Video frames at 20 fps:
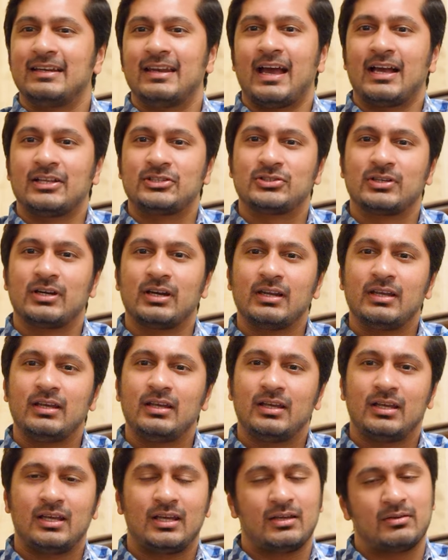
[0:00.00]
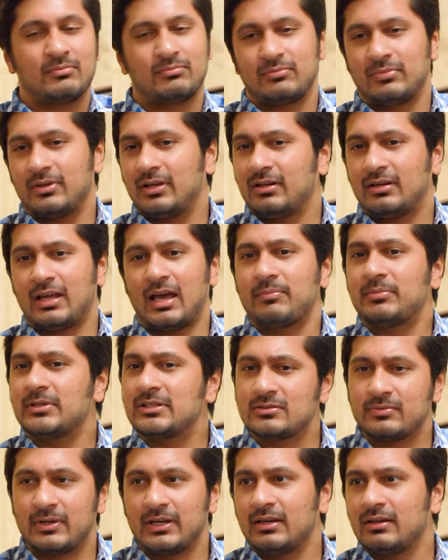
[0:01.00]
Naturally, it
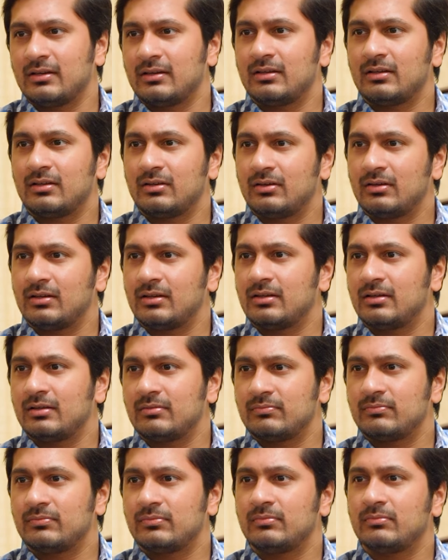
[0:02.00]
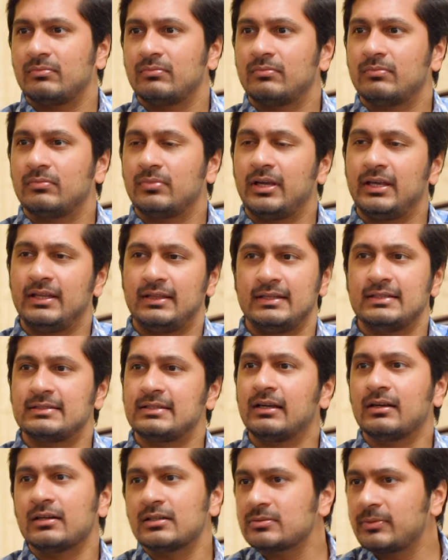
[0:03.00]
happens when Hindi
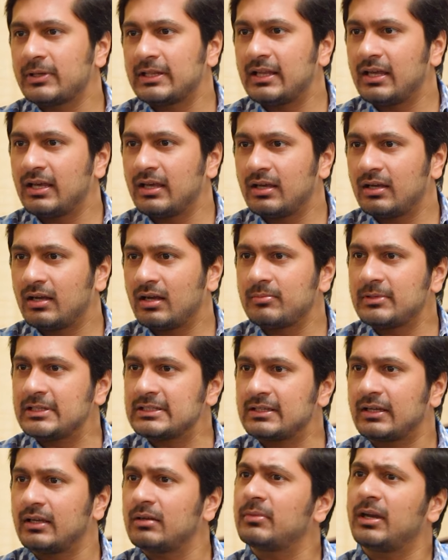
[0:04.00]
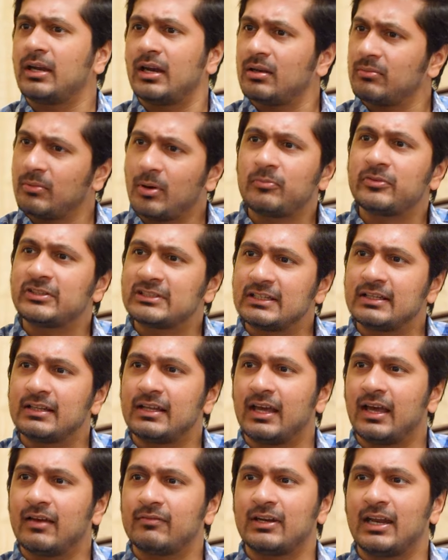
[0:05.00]
singers, when they come and sing in Malayalam, obviously
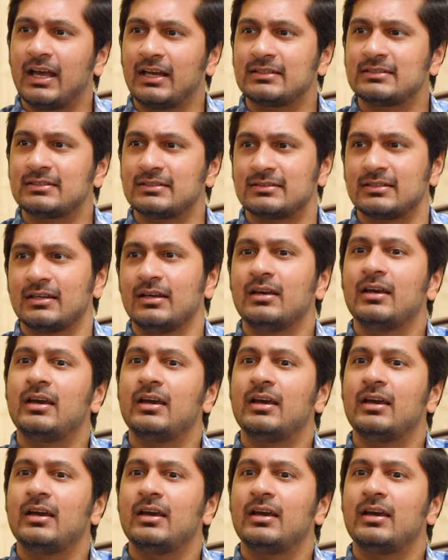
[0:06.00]
they have an accent.